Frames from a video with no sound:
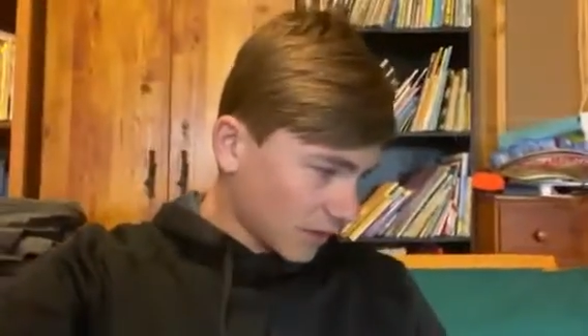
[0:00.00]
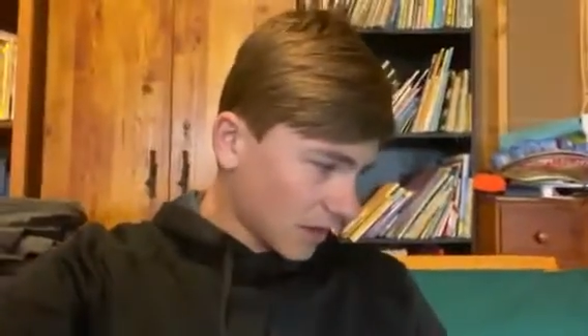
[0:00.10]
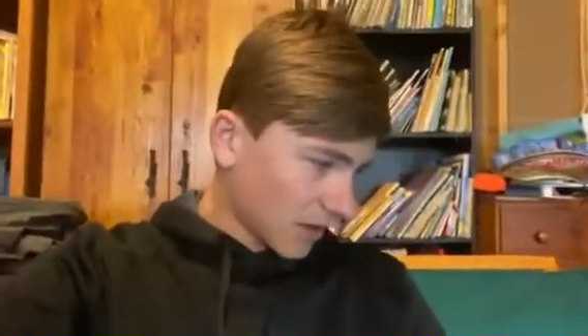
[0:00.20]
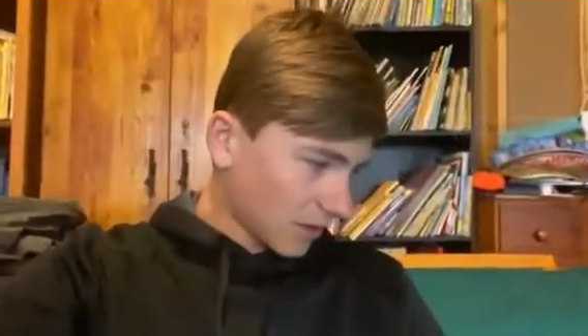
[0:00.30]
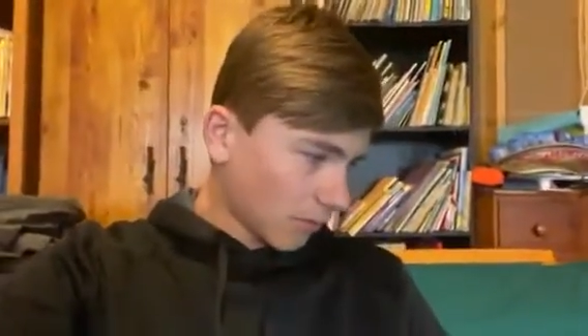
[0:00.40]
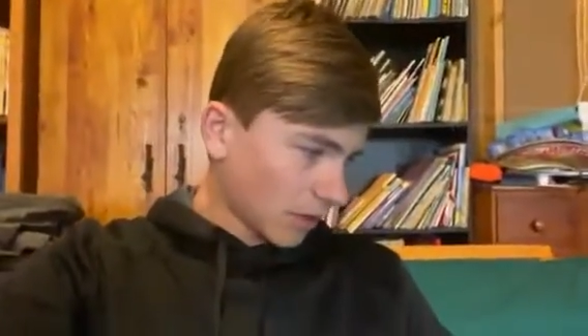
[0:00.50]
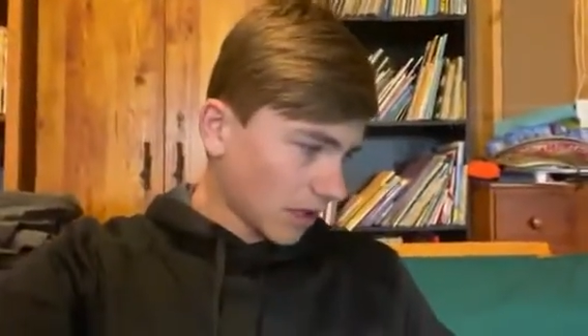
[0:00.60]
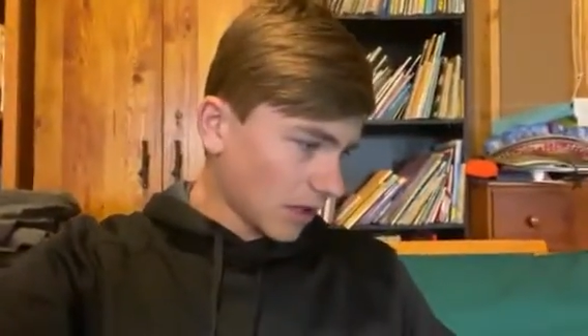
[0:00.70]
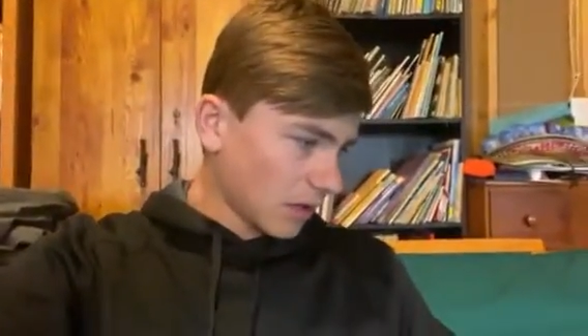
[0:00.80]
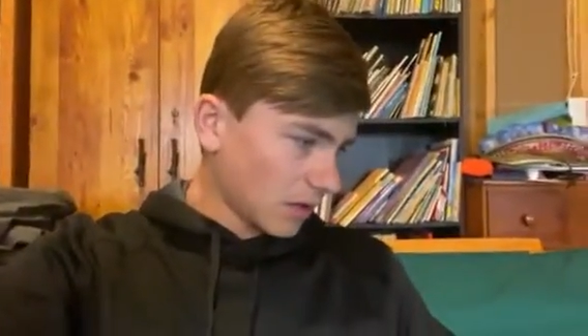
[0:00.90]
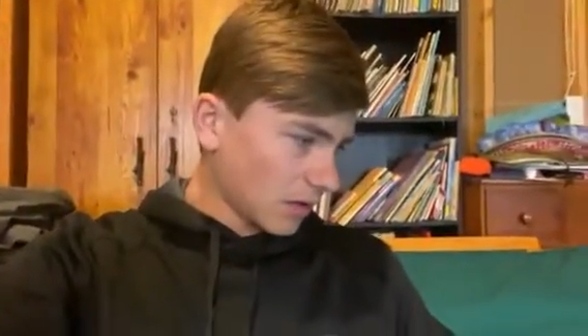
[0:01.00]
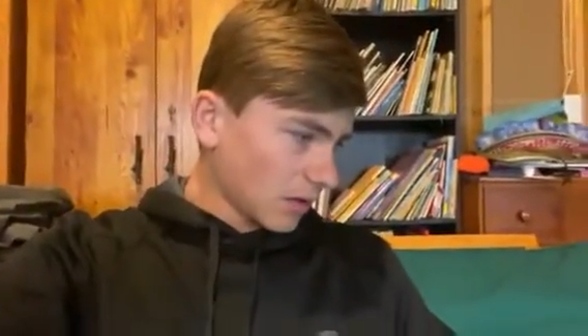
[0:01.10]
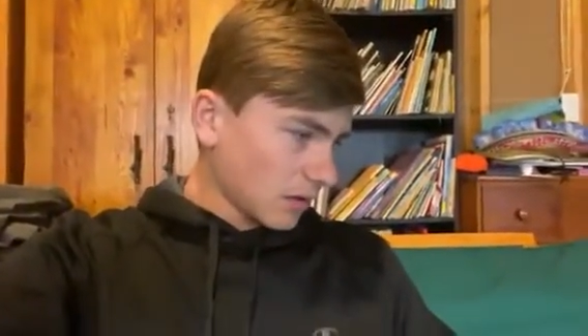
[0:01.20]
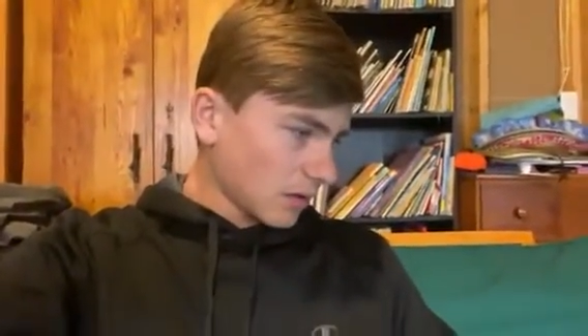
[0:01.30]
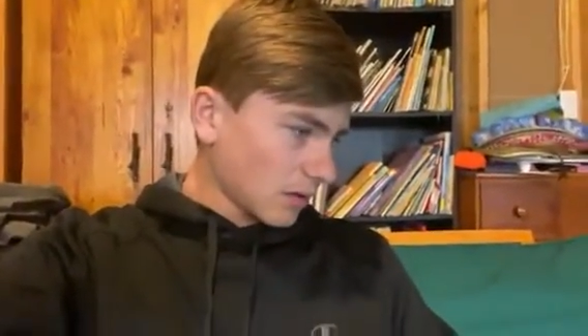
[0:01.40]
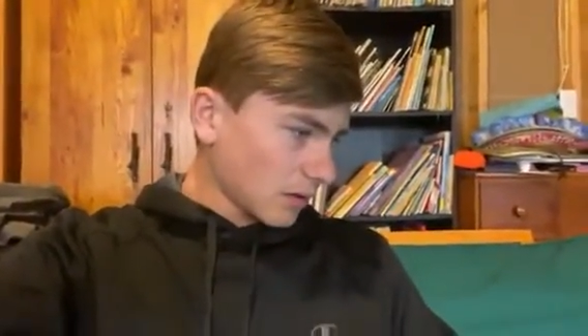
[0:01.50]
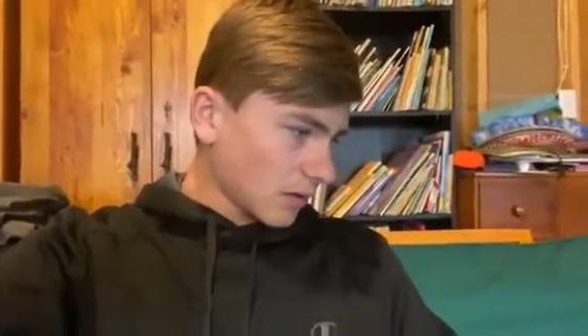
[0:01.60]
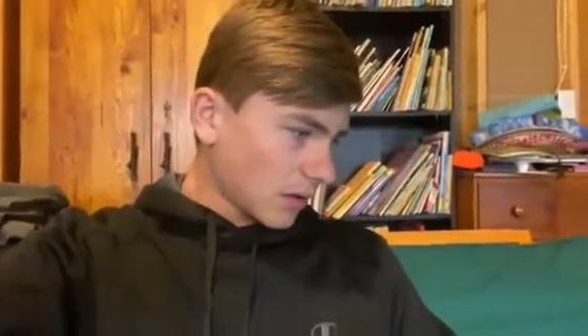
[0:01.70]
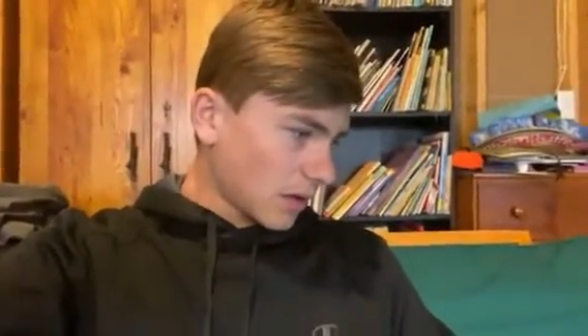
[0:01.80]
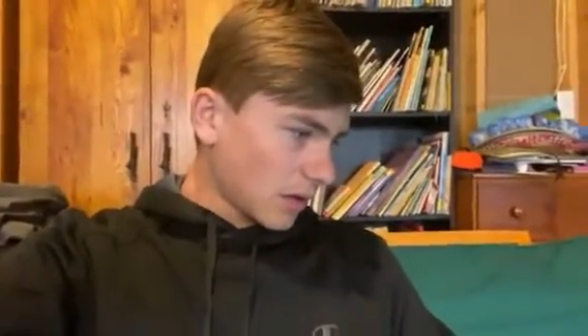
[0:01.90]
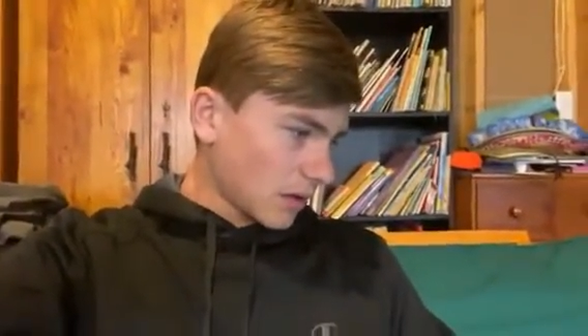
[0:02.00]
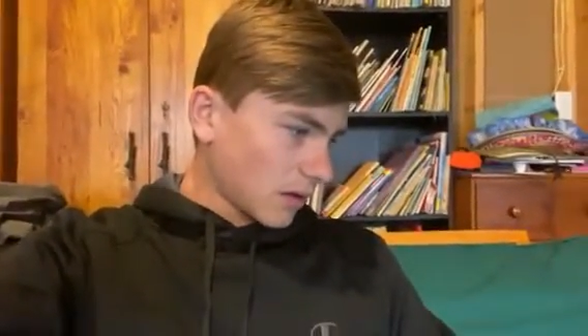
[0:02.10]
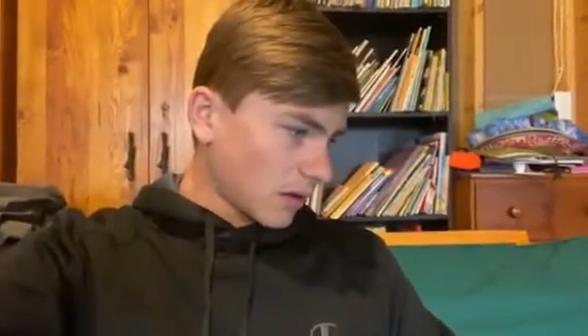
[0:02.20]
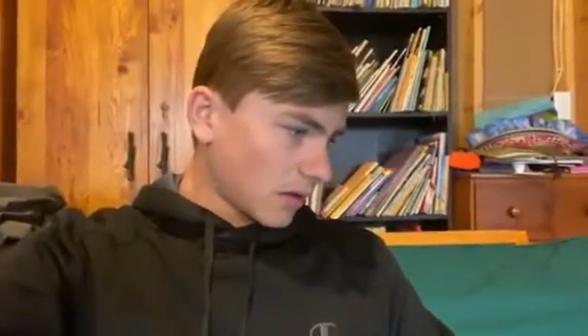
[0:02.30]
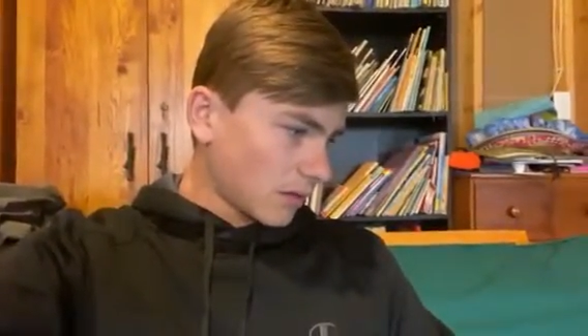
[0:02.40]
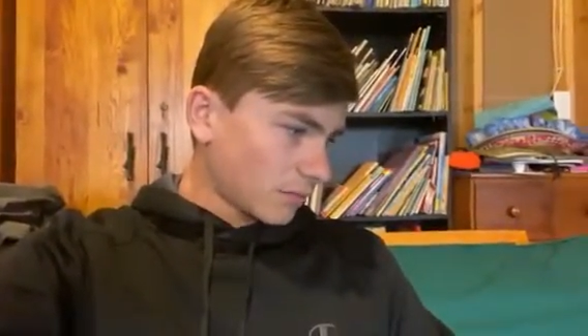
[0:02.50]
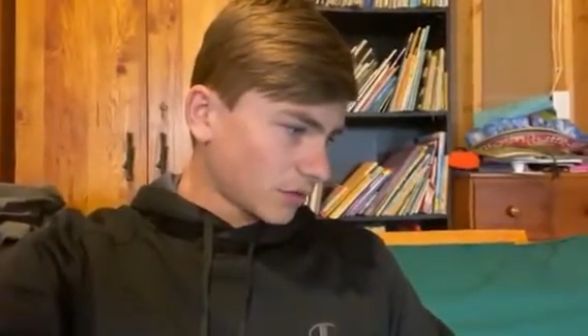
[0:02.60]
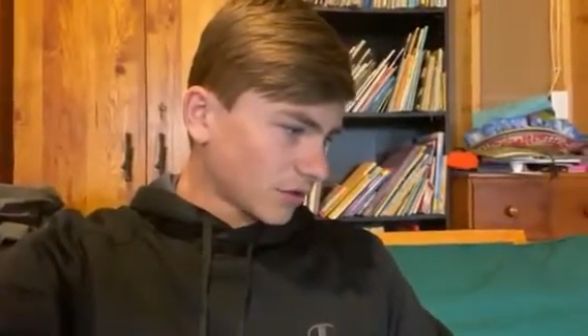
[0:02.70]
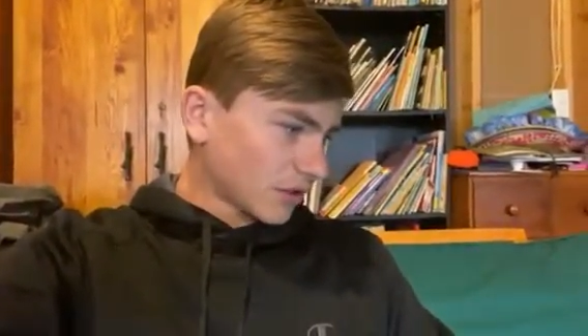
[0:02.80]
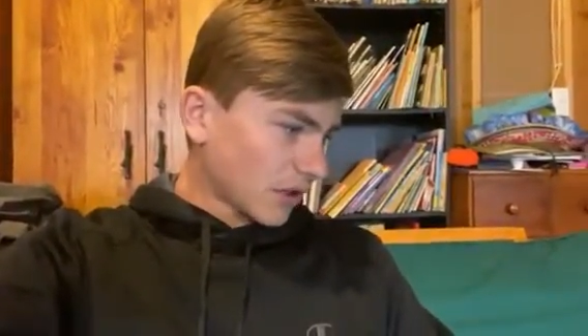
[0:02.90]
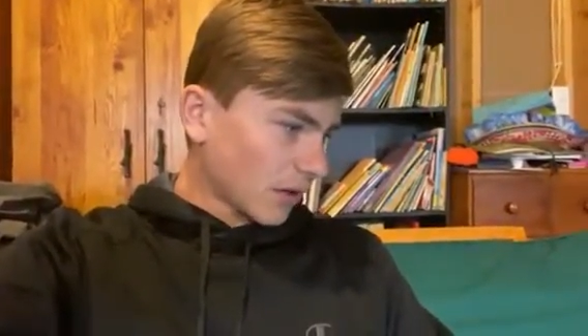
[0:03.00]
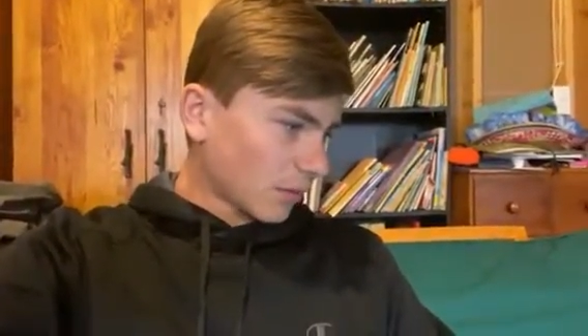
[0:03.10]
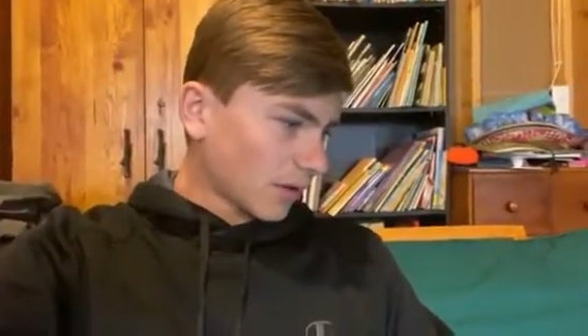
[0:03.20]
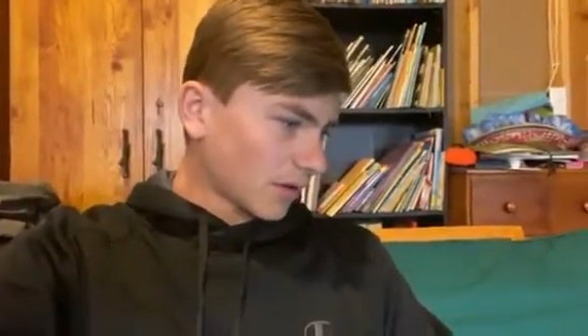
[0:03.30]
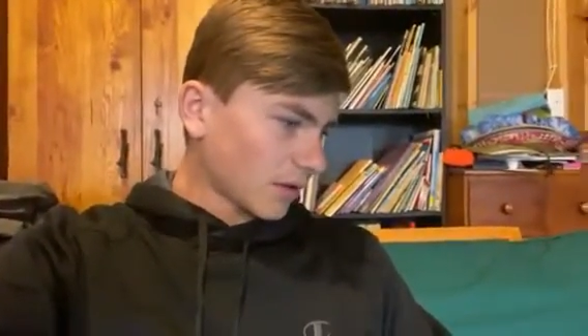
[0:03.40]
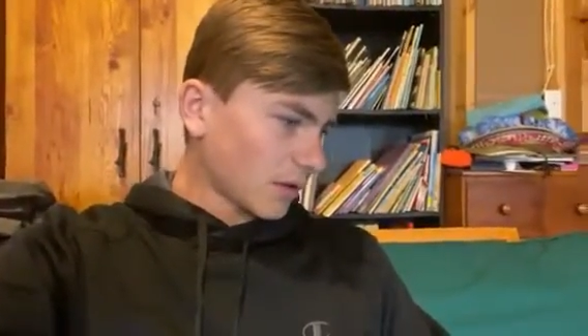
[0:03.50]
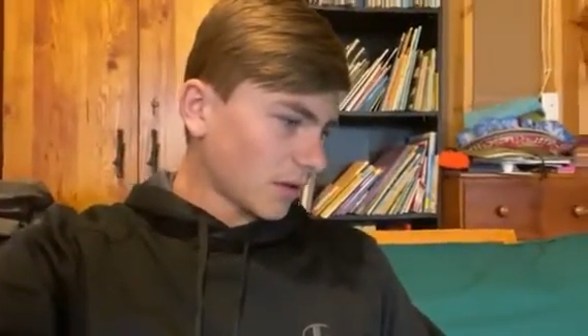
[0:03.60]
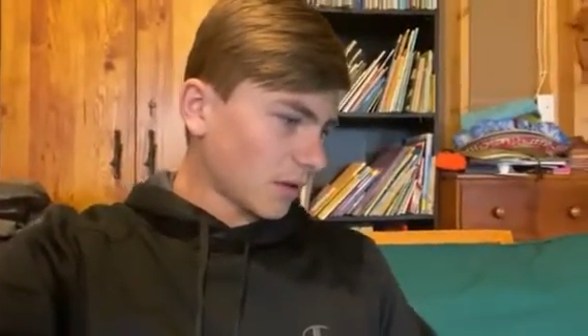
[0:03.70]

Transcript: 9 blade and pushes a lot of water.